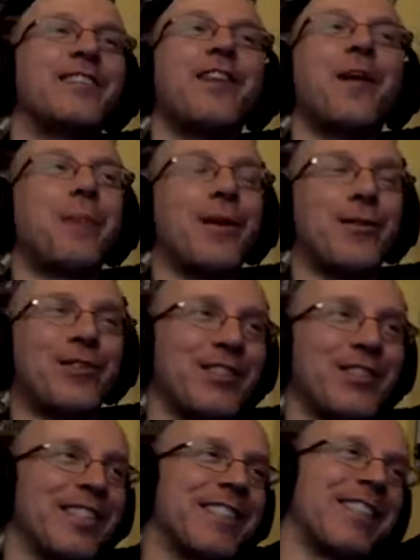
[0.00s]
no
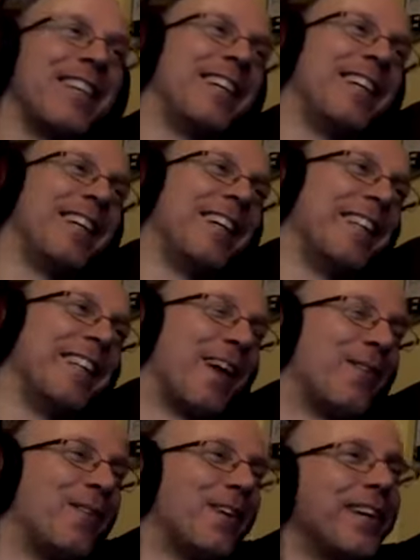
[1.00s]
potions in
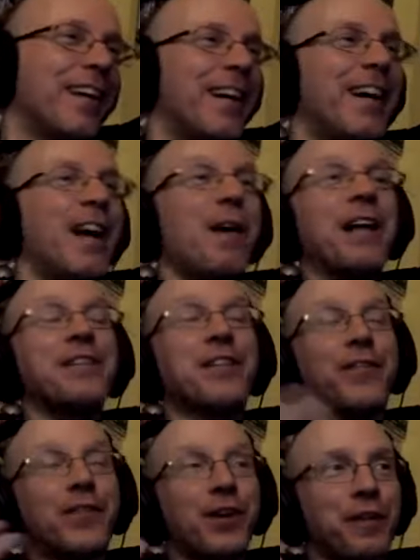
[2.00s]
that one. And
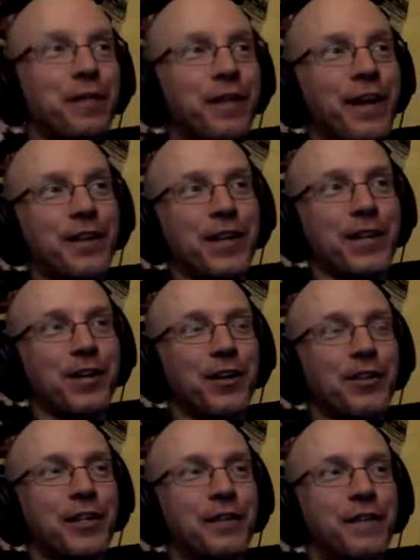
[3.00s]
you've got the fact that you got
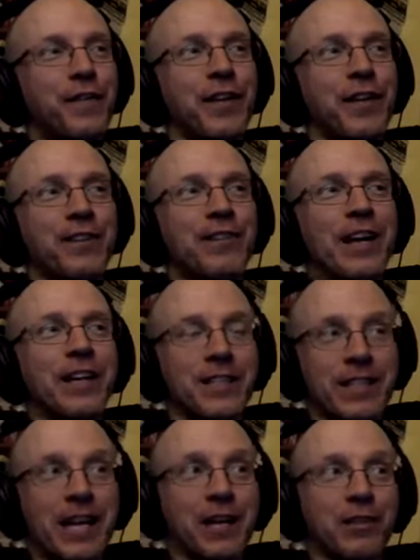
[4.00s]
this funny
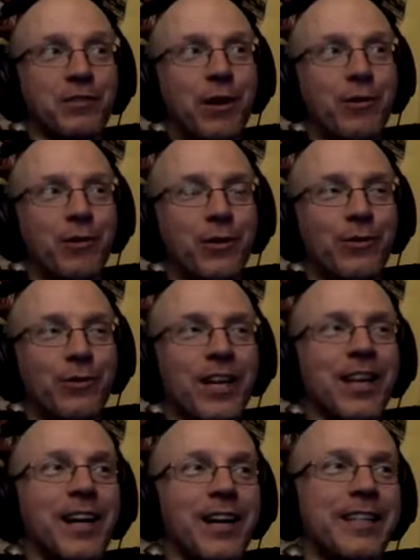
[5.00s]
orangutan as well called
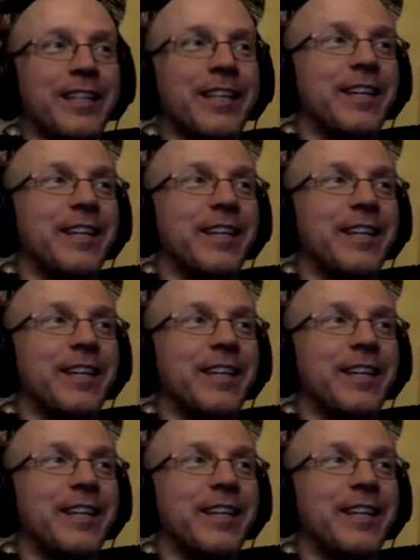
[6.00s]
Clyde.